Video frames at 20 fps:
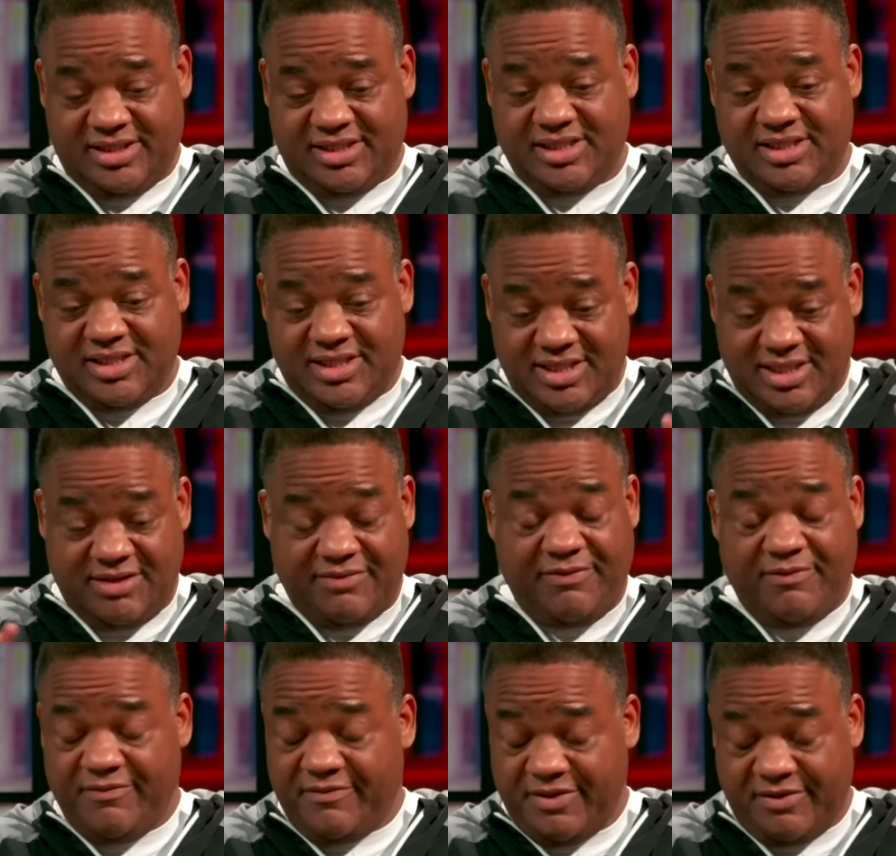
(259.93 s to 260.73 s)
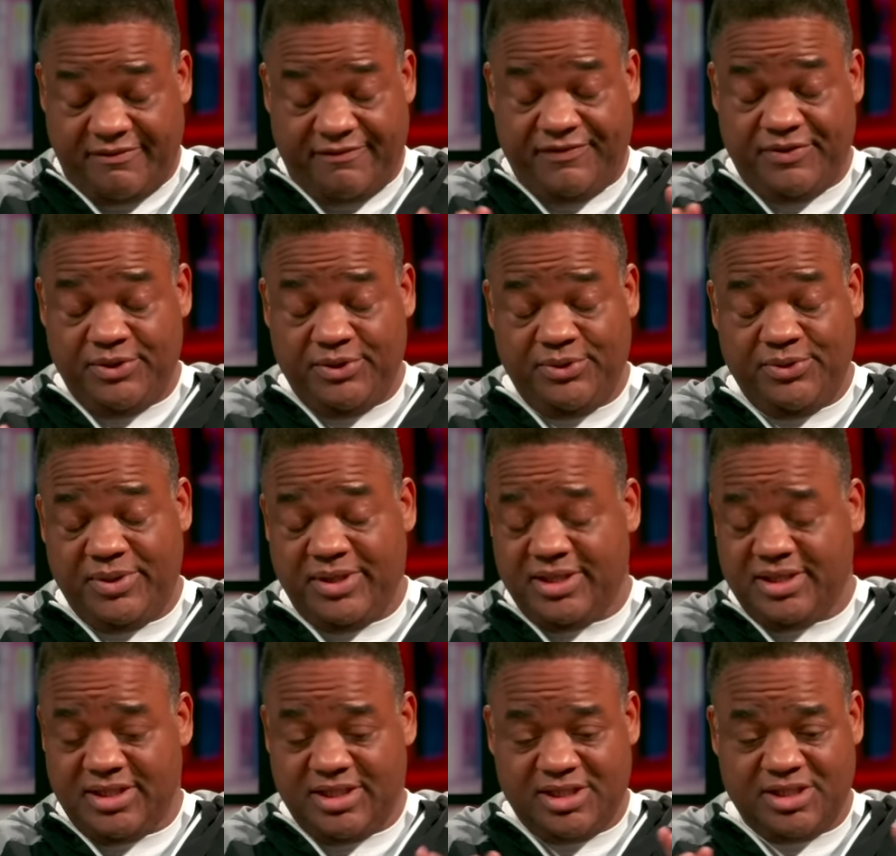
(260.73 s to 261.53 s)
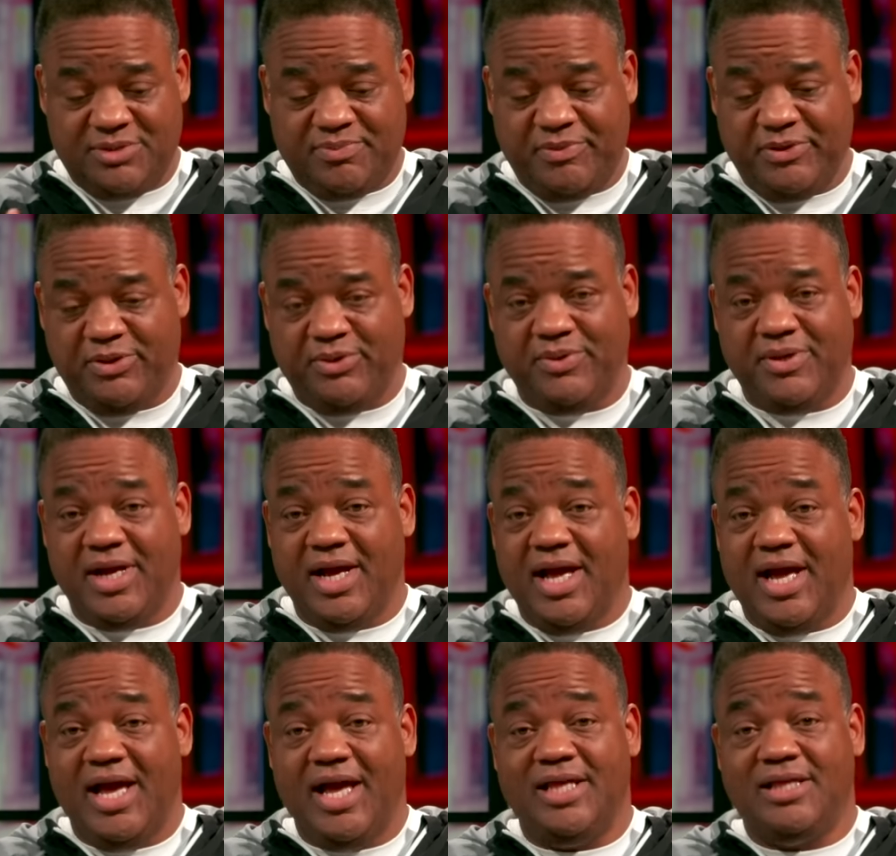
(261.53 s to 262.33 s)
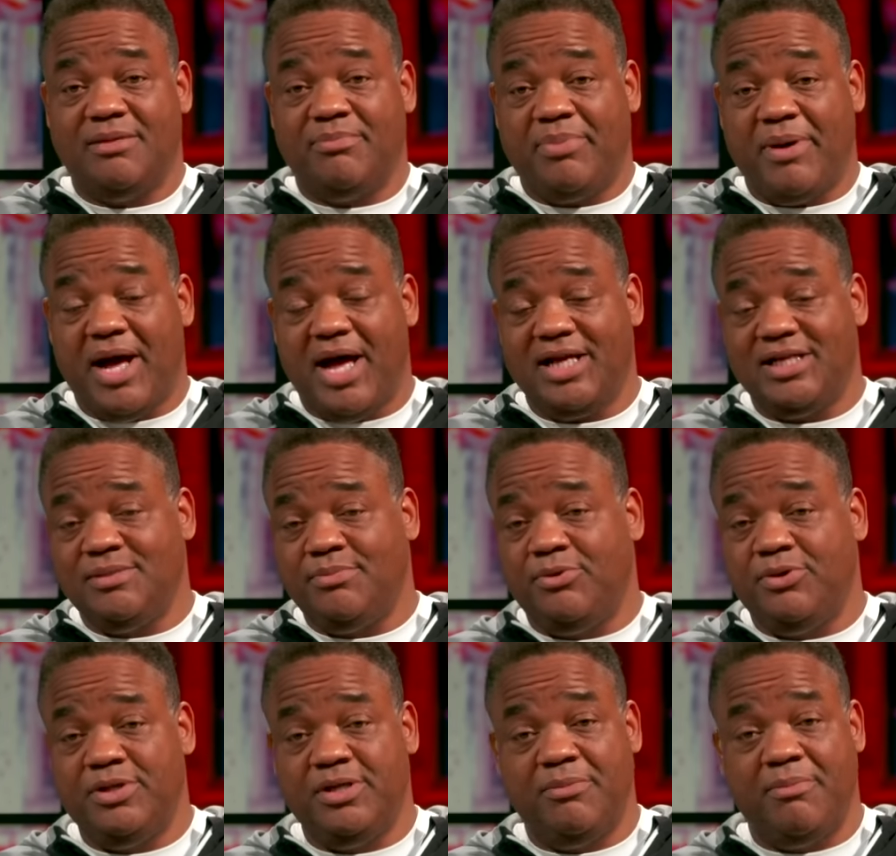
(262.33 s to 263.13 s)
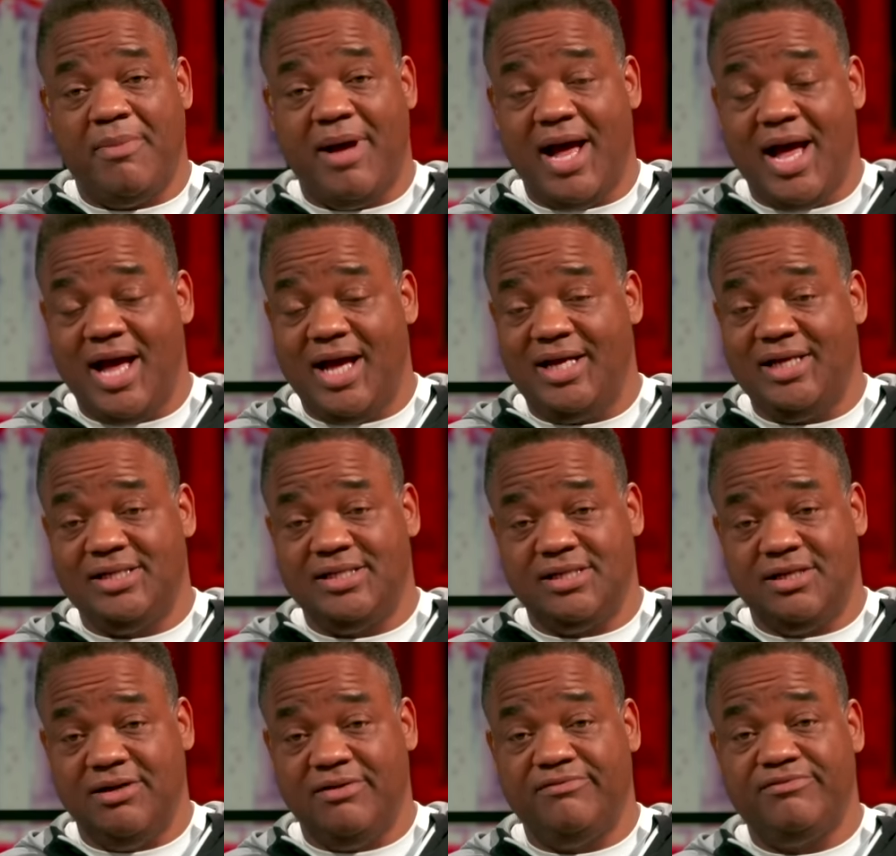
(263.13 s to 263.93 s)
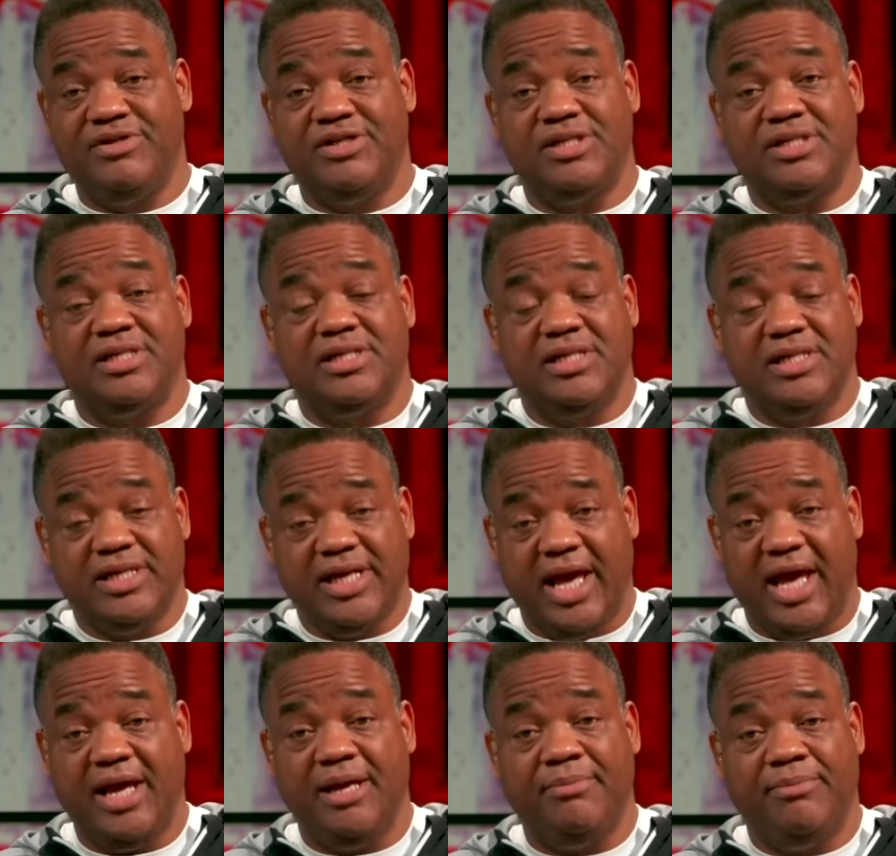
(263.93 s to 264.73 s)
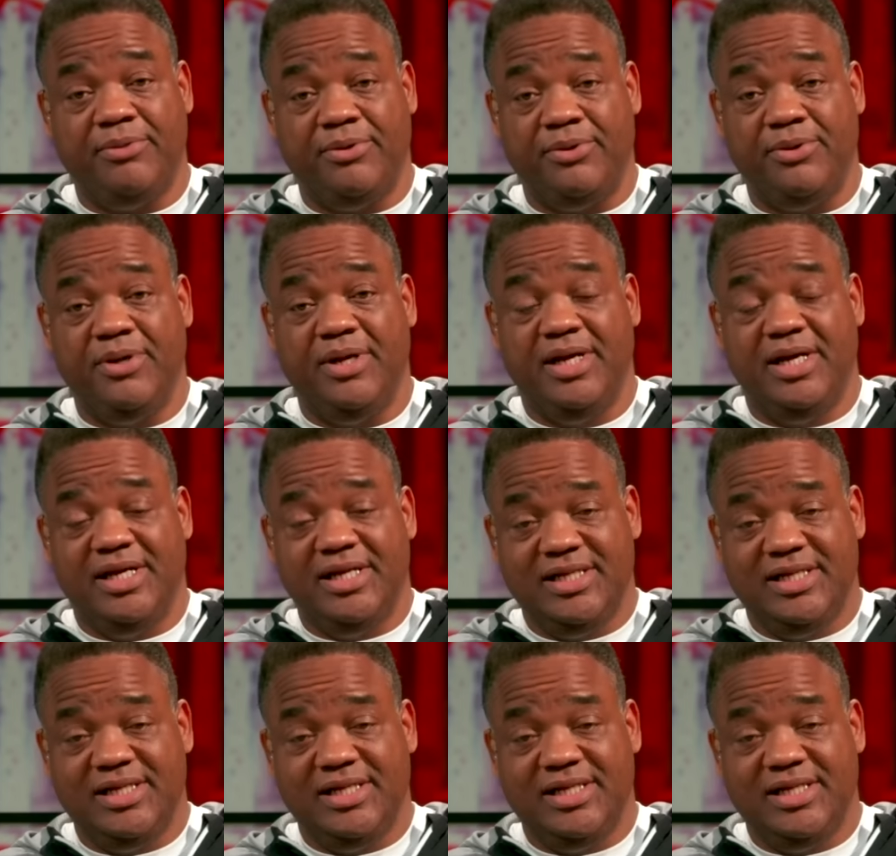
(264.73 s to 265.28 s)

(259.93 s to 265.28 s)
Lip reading: just the feud and the dispute and the possible demise of just cable